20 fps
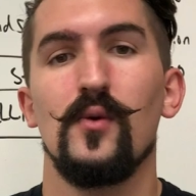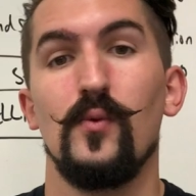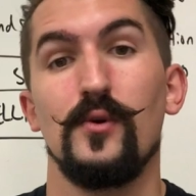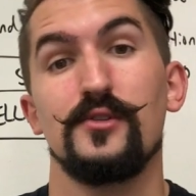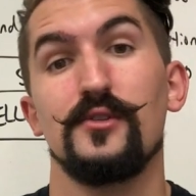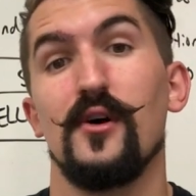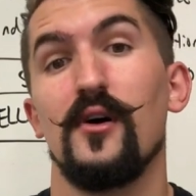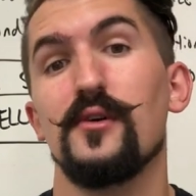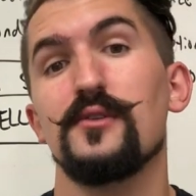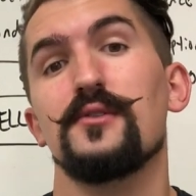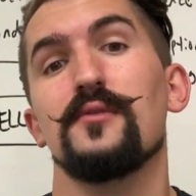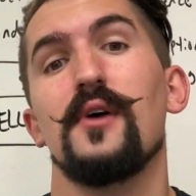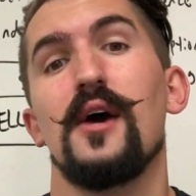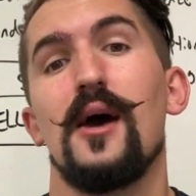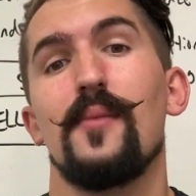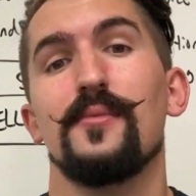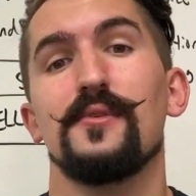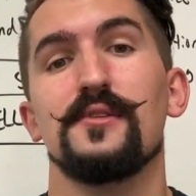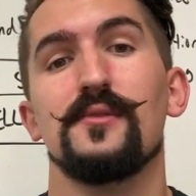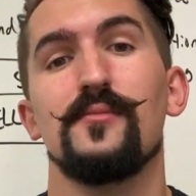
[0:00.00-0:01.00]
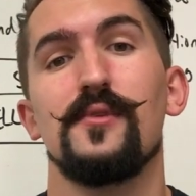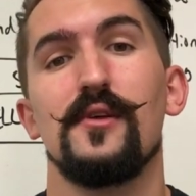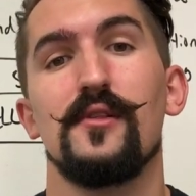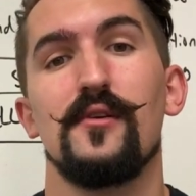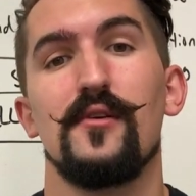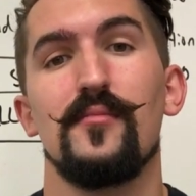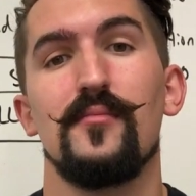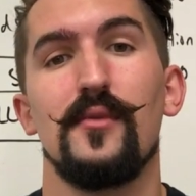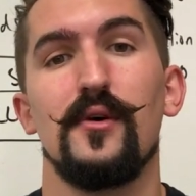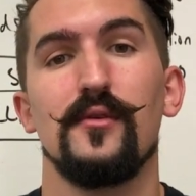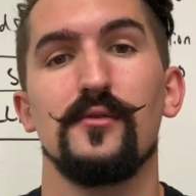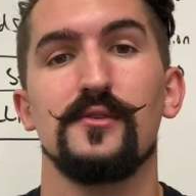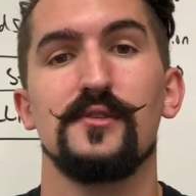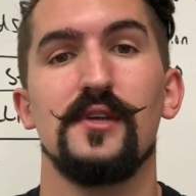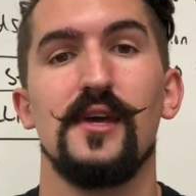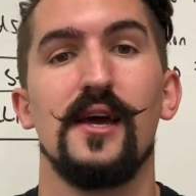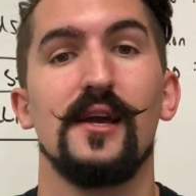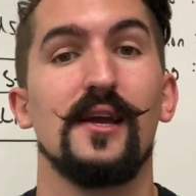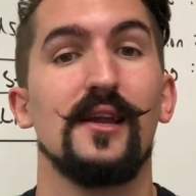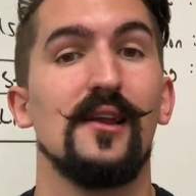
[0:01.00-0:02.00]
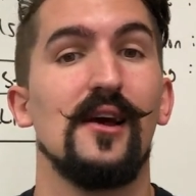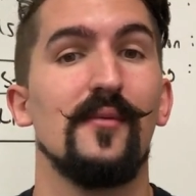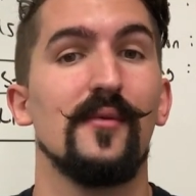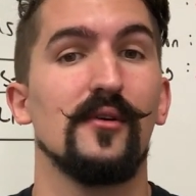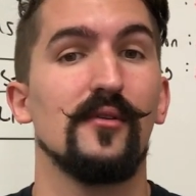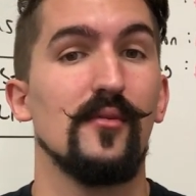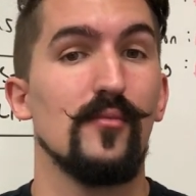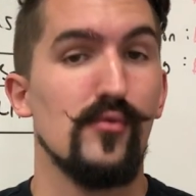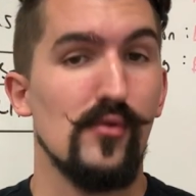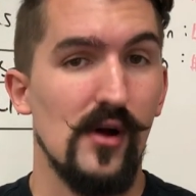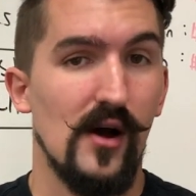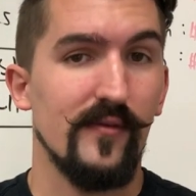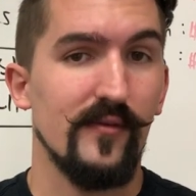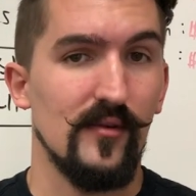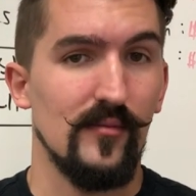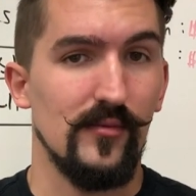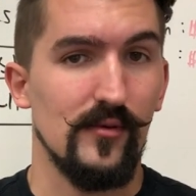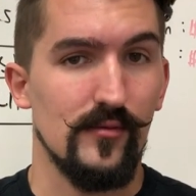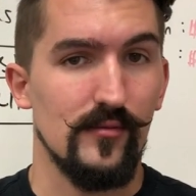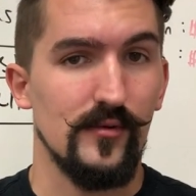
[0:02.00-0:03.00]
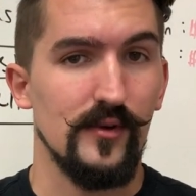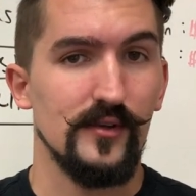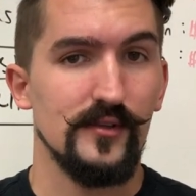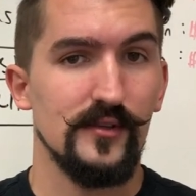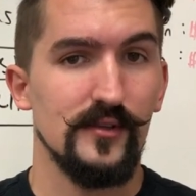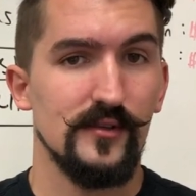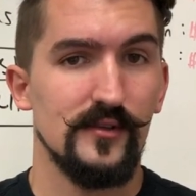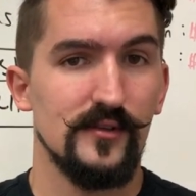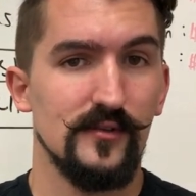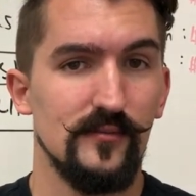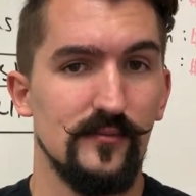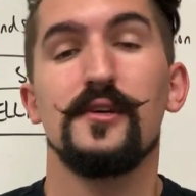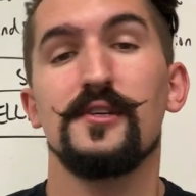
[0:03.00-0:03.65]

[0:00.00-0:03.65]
which also happened to be their most economically profitable regions.